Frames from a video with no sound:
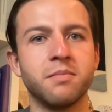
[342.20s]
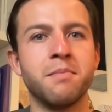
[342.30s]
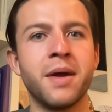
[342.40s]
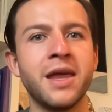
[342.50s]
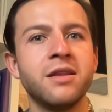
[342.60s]

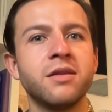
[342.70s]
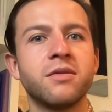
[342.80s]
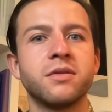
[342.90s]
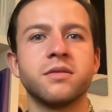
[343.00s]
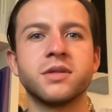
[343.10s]
main
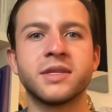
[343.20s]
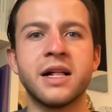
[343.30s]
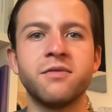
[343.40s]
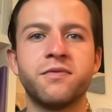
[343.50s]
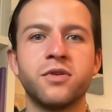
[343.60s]

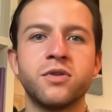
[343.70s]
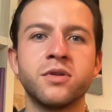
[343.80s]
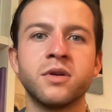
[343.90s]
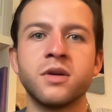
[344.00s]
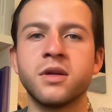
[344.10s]
cell
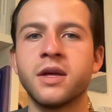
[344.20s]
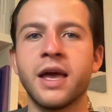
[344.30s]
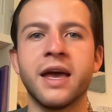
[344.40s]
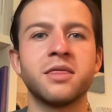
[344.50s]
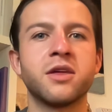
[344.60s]
phone
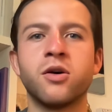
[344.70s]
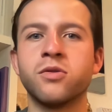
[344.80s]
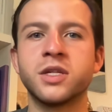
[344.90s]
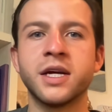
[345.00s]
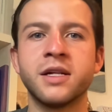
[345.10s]
at the
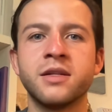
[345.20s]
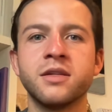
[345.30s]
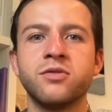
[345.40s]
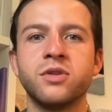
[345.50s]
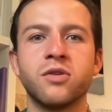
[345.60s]
hotel.
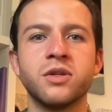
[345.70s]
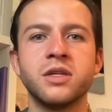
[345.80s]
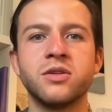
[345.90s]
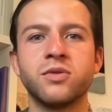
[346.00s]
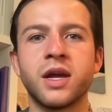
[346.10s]
You don't
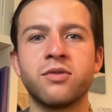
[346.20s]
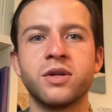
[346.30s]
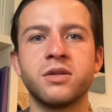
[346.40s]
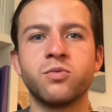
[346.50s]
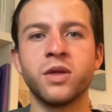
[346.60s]
need to carry
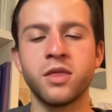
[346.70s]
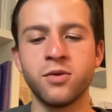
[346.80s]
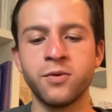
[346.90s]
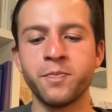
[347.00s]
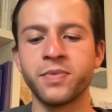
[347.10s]
it with
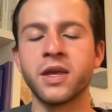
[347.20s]
you.